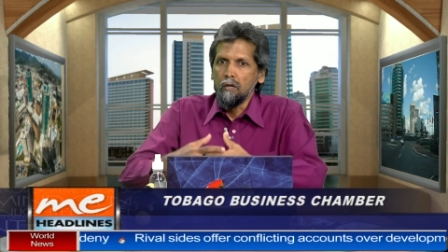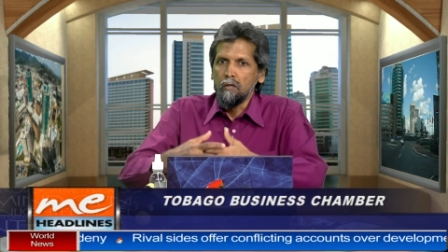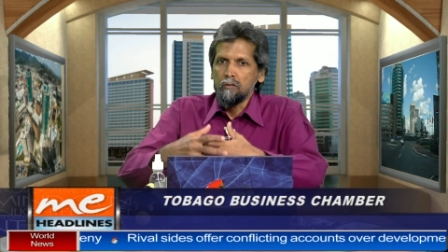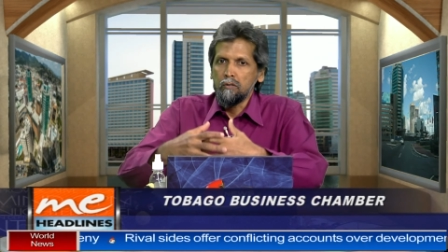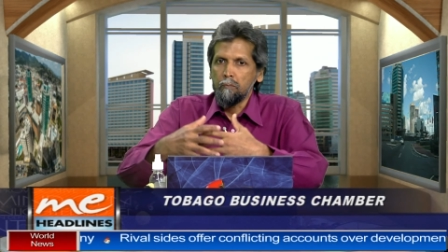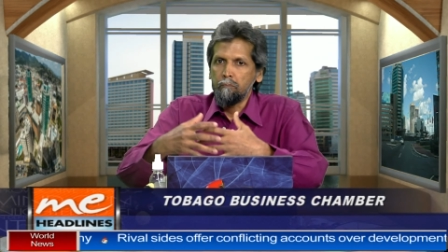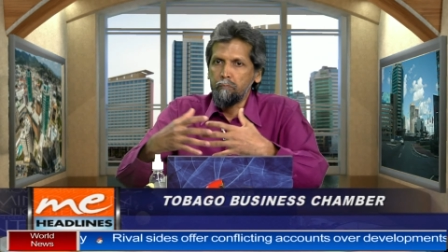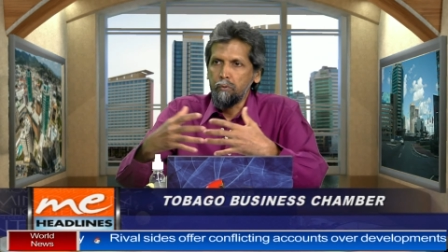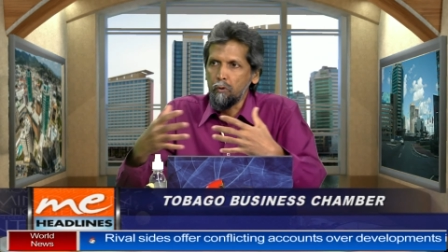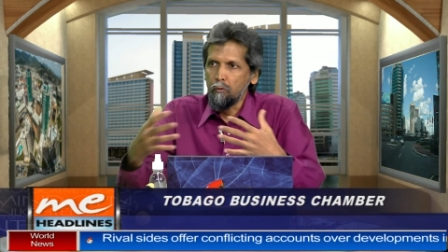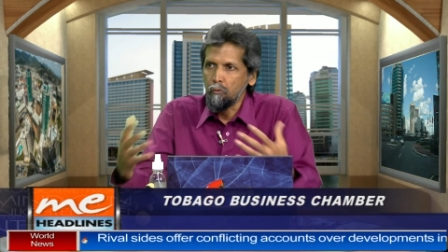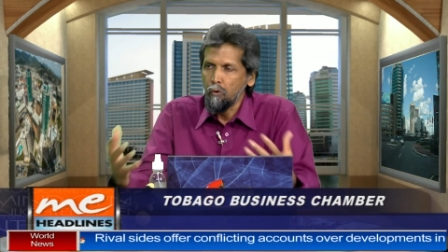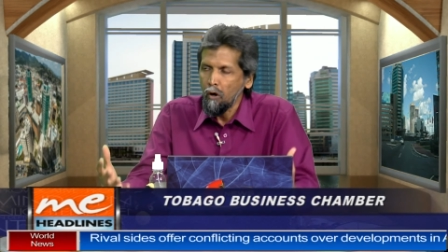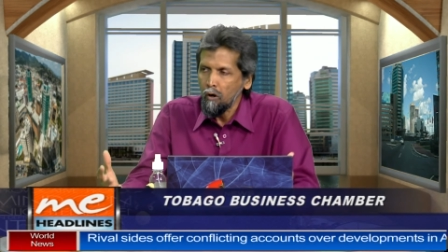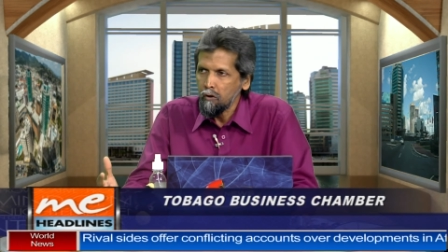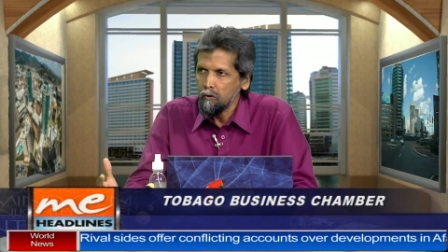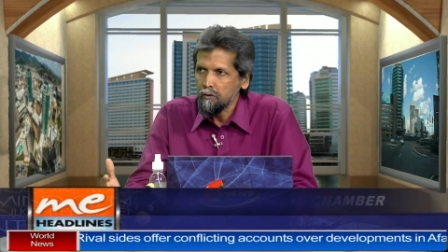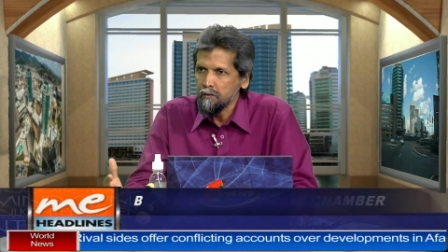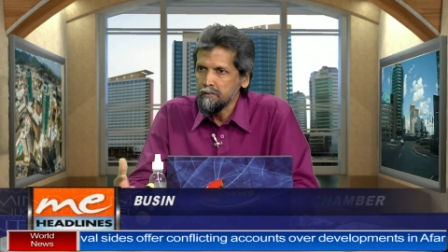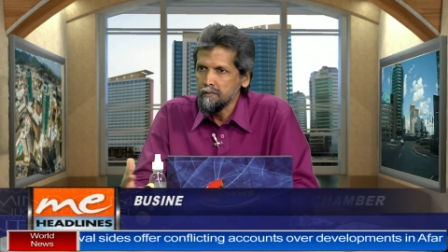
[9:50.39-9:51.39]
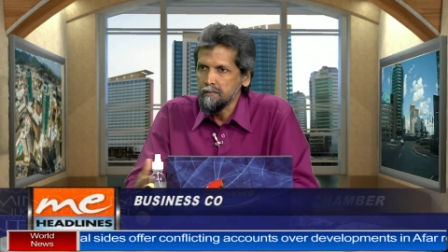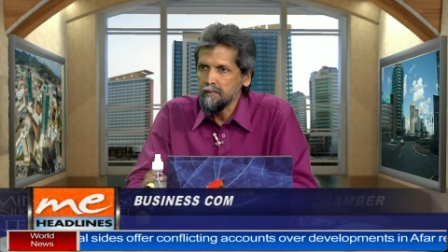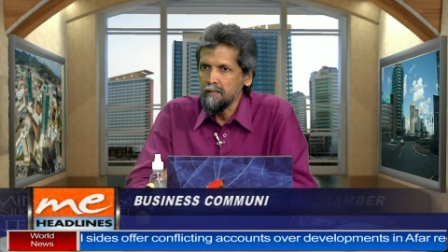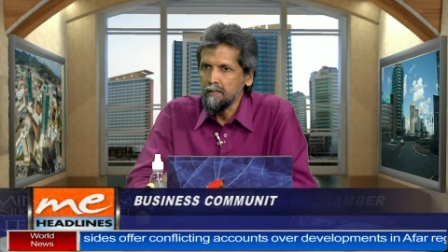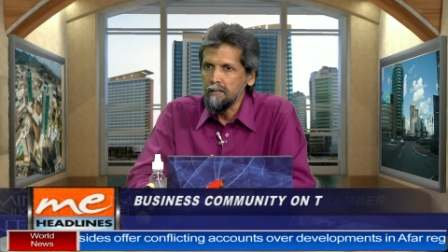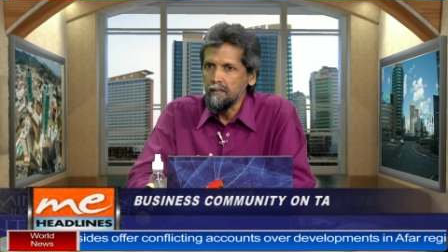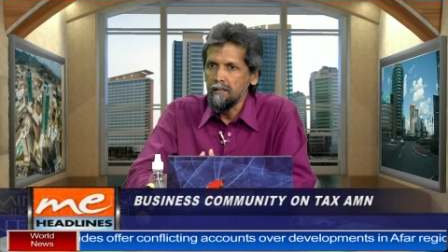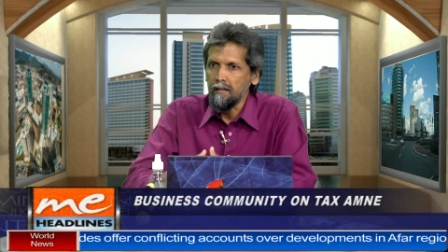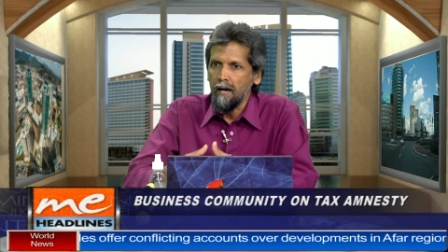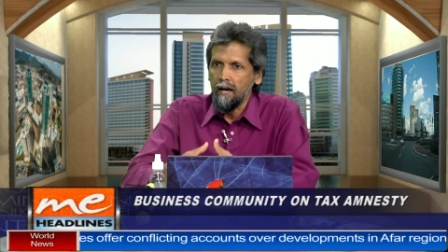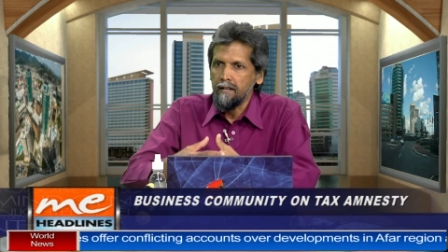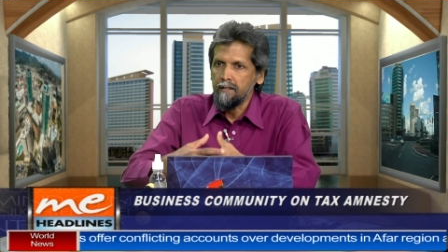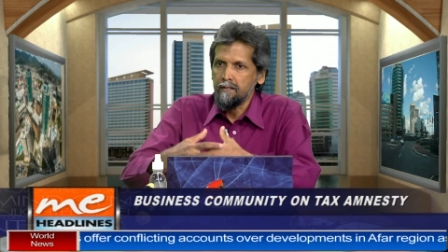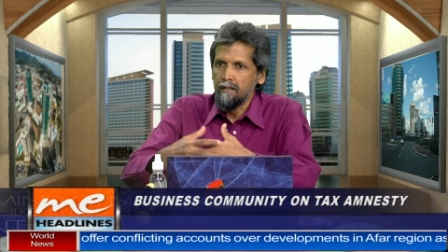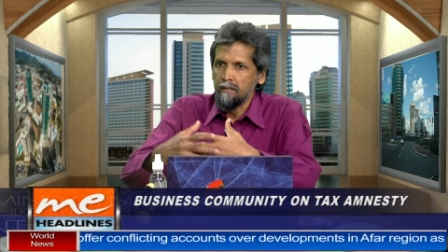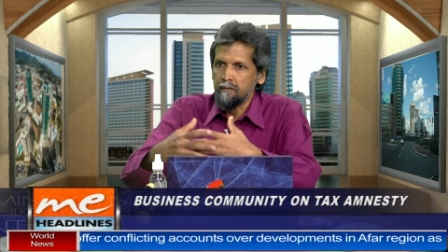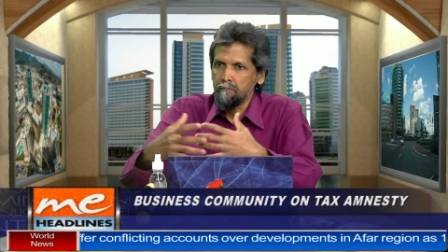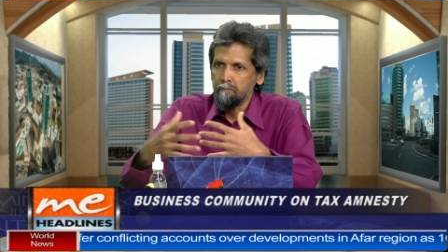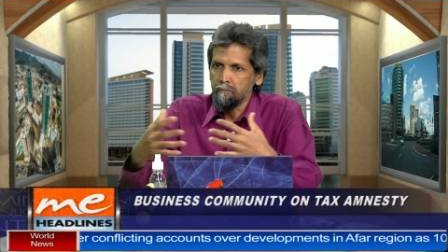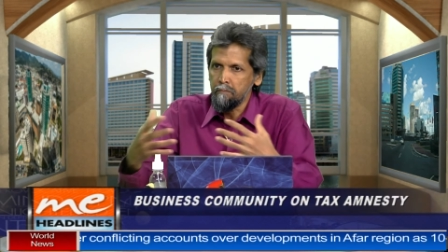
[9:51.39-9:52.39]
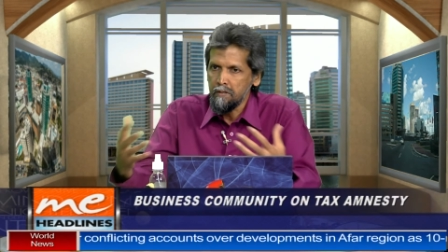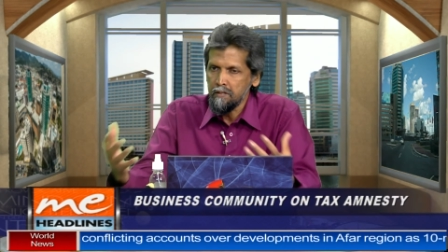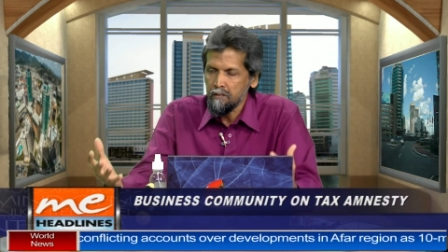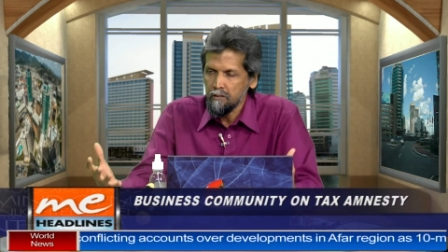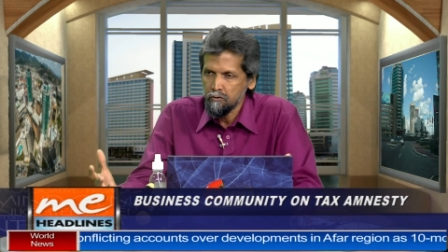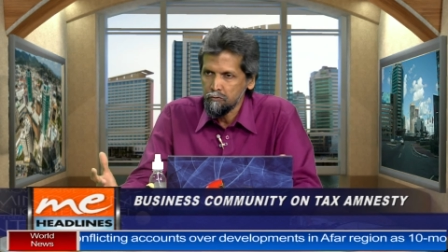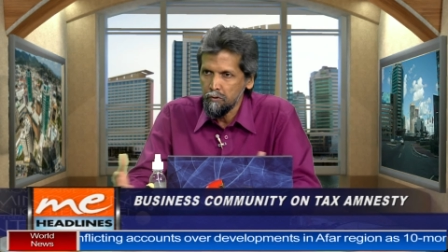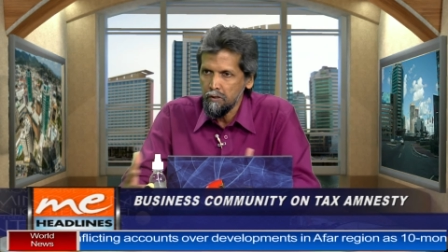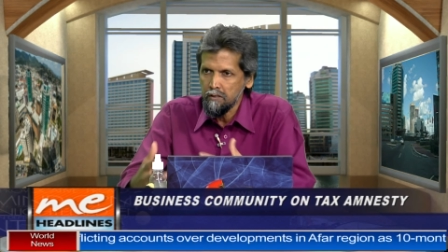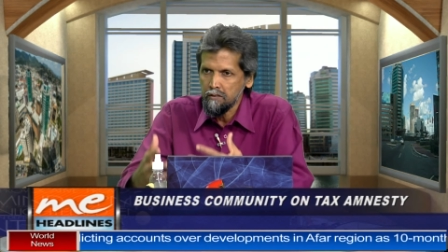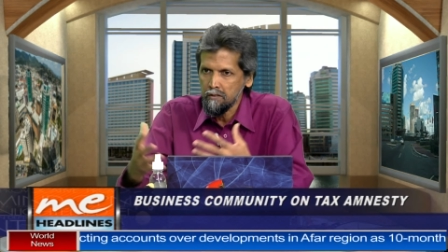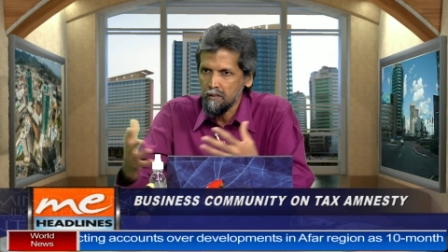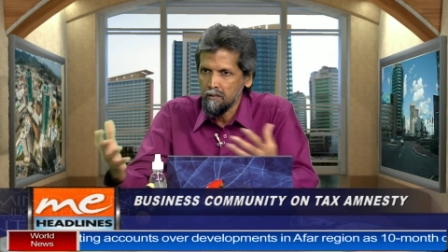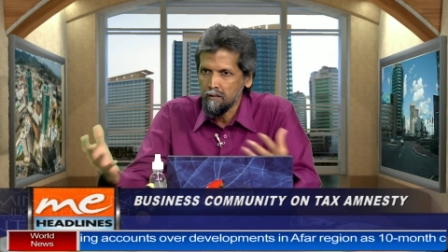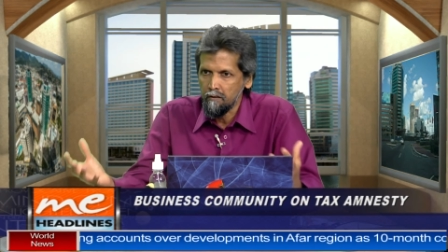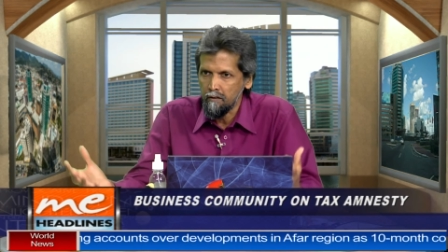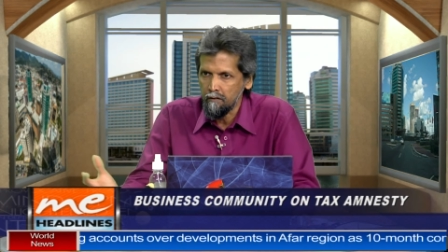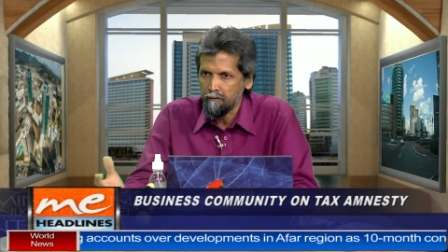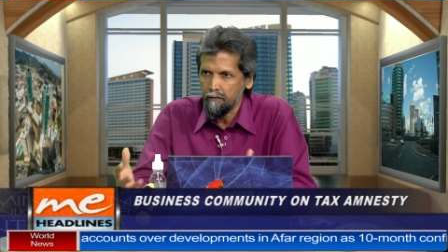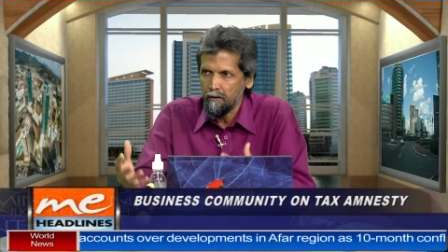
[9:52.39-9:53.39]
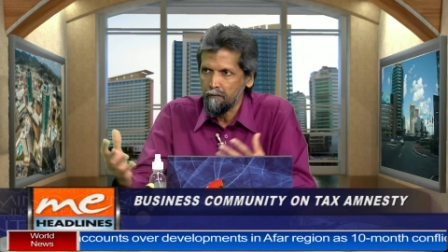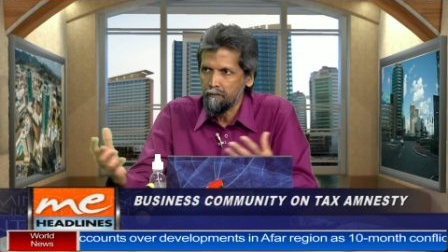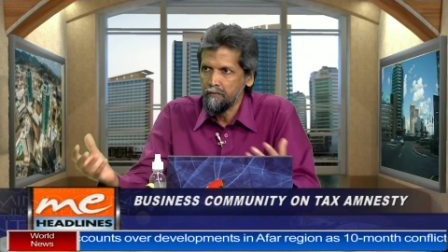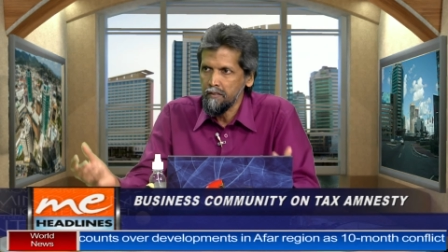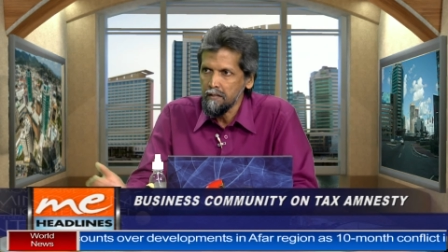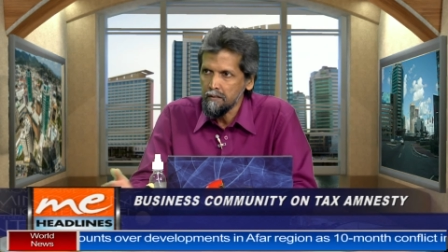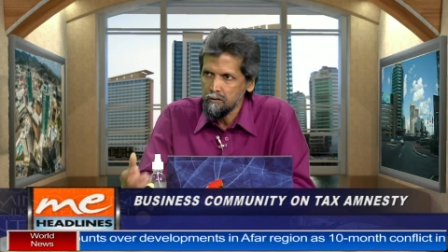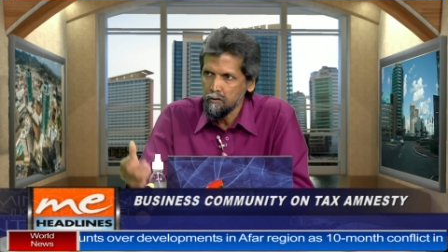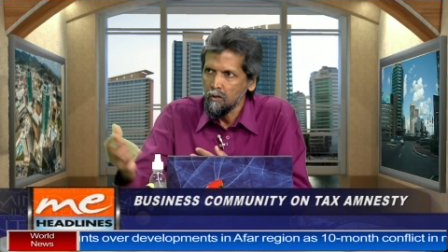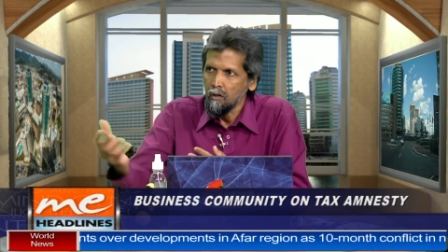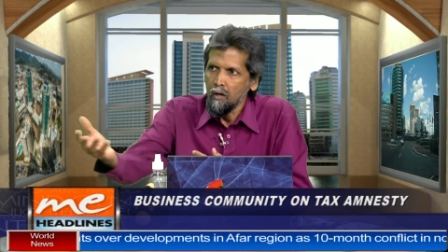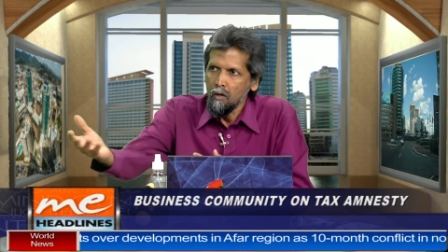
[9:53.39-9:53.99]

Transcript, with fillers: to bureaucracy and administration of, of things.